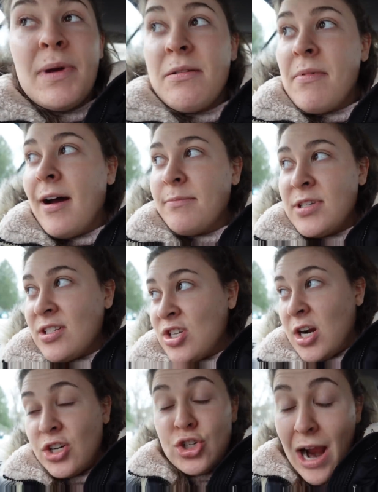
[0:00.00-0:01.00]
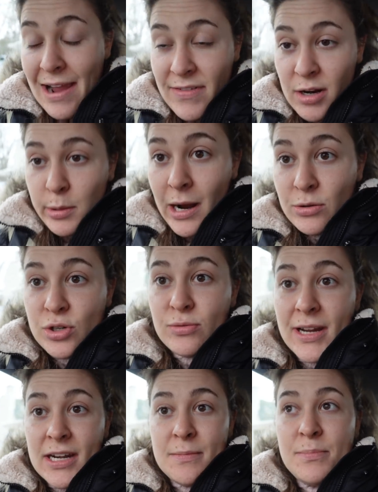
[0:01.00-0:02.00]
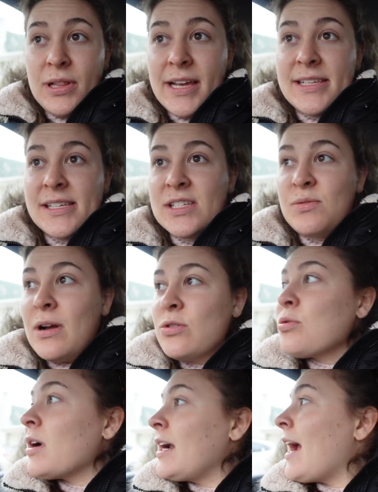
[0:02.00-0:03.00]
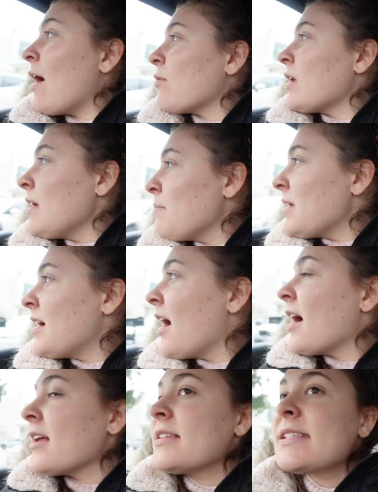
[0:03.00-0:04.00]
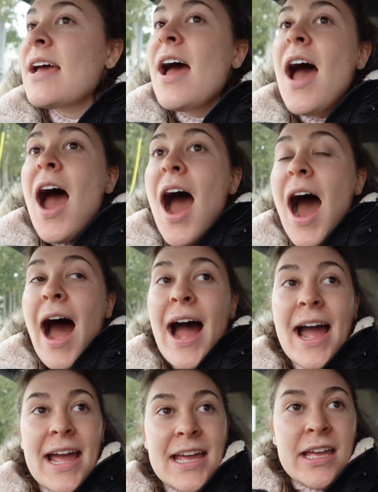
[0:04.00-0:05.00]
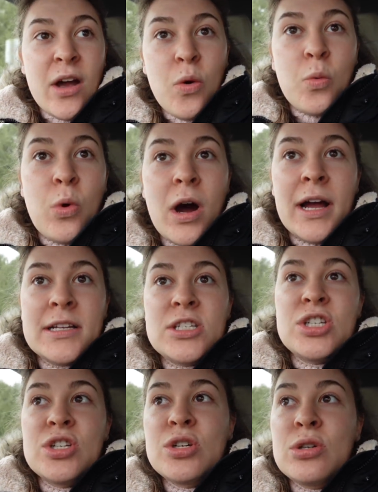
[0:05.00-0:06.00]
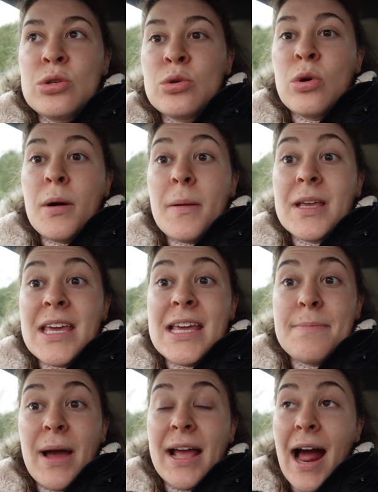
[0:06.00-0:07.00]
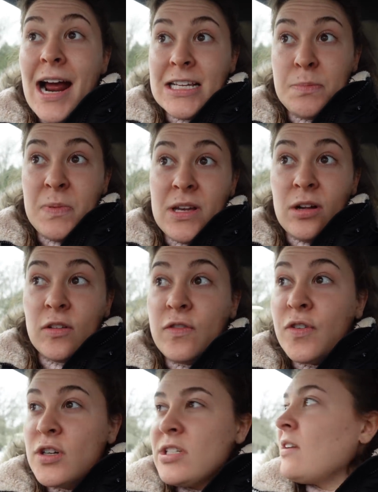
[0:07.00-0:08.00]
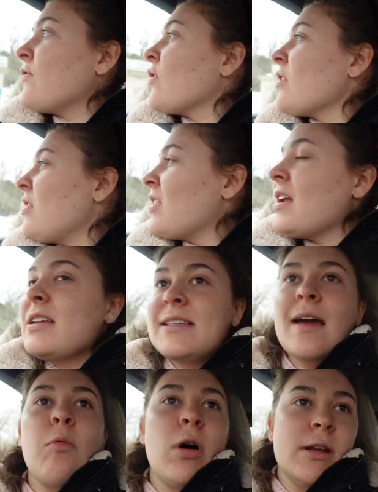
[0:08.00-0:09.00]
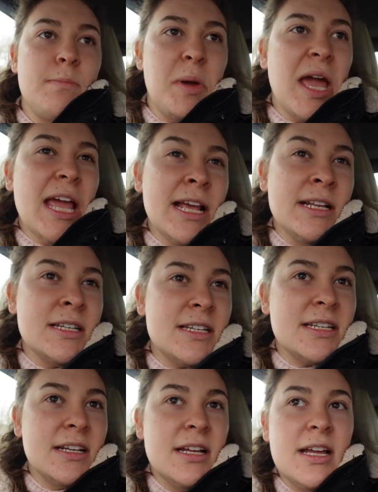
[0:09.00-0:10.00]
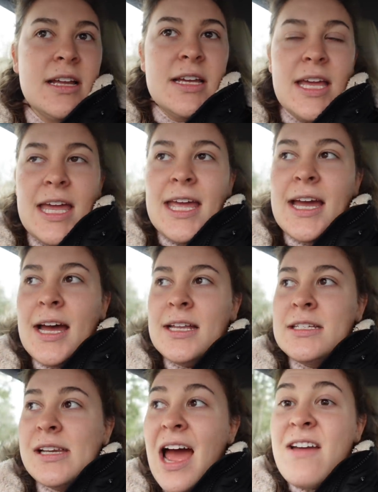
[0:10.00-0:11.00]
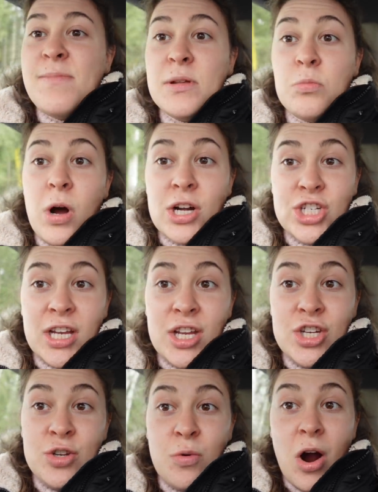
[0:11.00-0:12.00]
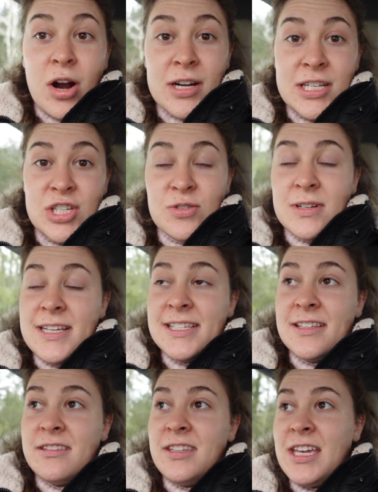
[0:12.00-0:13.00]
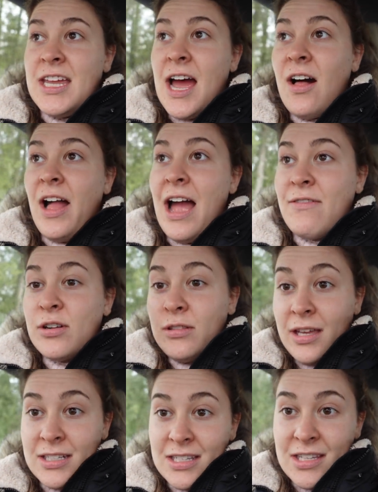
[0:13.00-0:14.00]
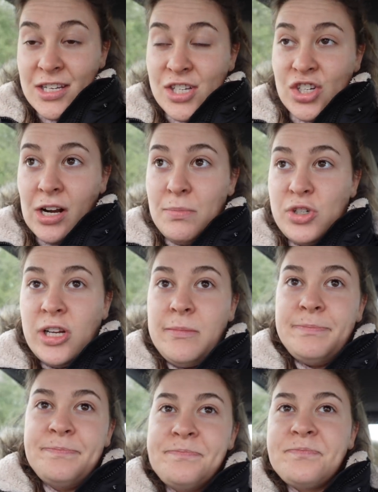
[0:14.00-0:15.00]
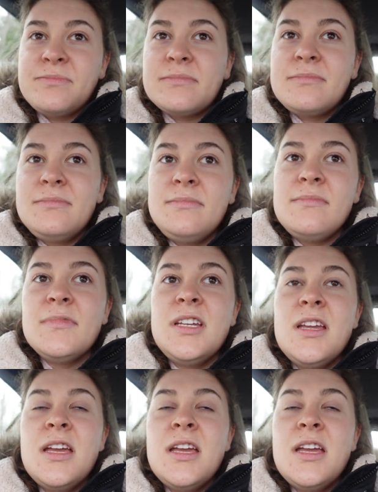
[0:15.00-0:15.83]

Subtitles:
my mom to start driving around to random places around Door County because I want to keep my eyes peeled for different things I want to paint. And I've been watching a new artist recently. I'll have her linked in the description.